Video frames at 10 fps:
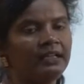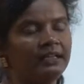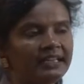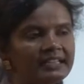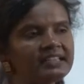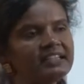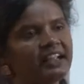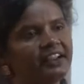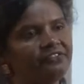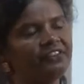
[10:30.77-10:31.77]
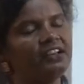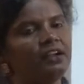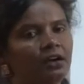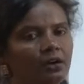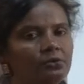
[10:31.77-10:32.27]
each and every
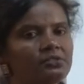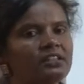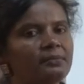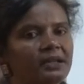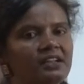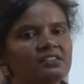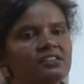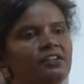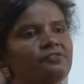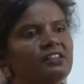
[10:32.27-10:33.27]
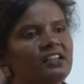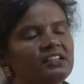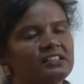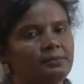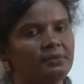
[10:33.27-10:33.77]
house imagine if they are
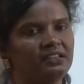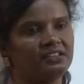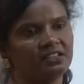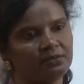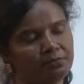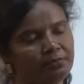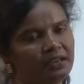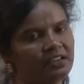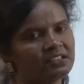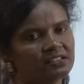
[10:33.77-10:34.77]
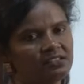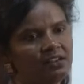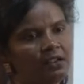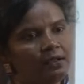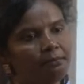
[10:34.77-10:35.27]
separating parcel
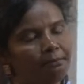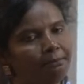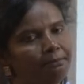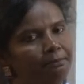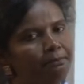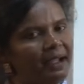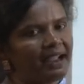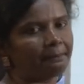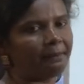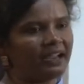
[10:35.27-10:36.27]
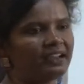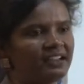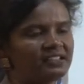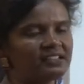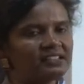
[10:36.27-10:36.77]
back
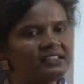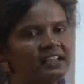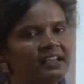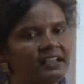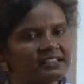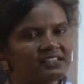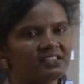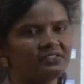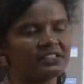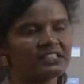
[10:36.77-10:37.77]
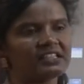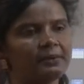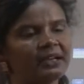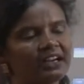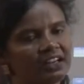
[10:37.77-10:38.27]
packages etc which is
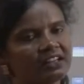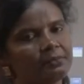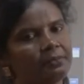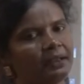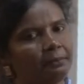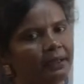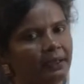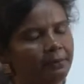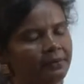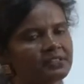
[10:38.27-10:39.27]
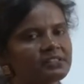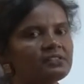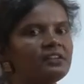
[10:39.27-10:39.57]
coming under the pa papers